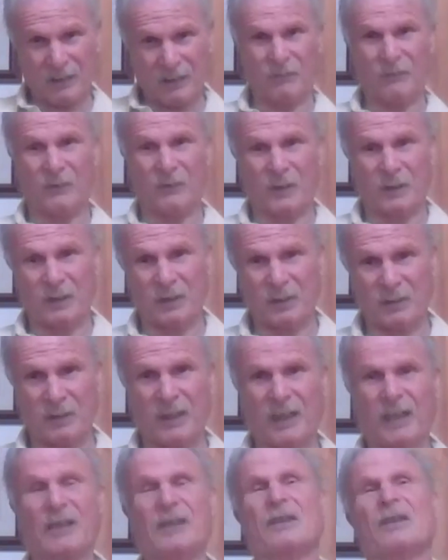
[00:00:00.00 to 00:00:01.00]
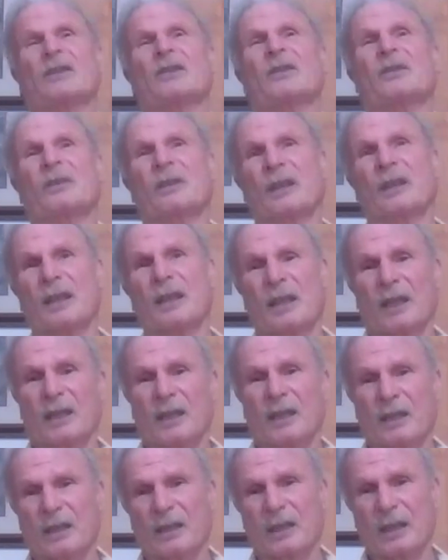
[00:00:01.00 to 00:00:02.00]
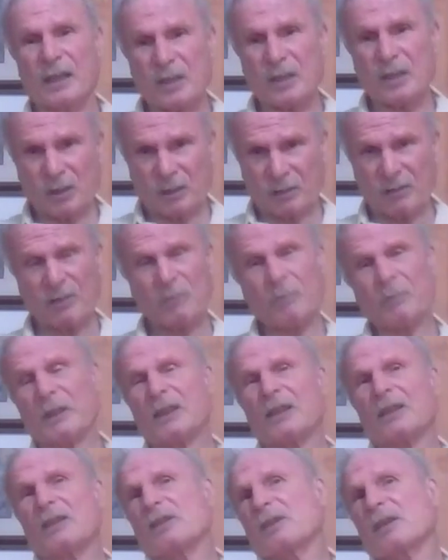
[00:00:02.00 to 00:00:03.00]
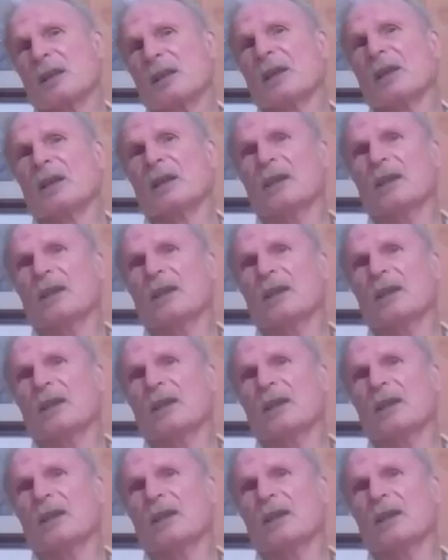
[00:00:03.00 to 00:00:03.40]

the forestry industry issues because